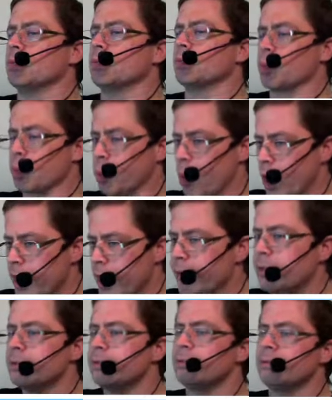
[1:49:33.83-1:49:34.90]
Right.
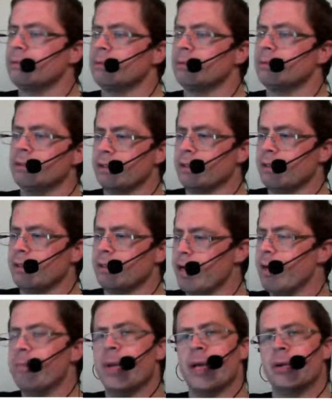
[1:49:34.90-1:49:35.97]

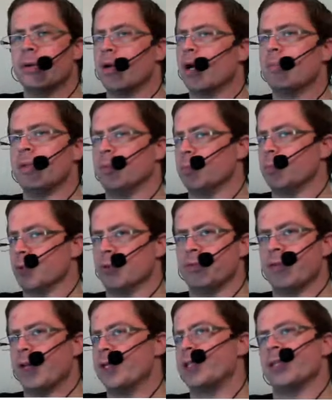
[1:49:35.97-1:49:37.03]
And it better not be
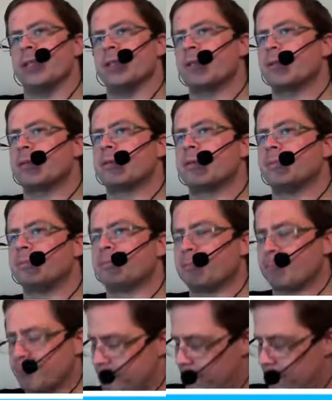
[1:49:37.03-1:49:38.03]
Blue Vengeance.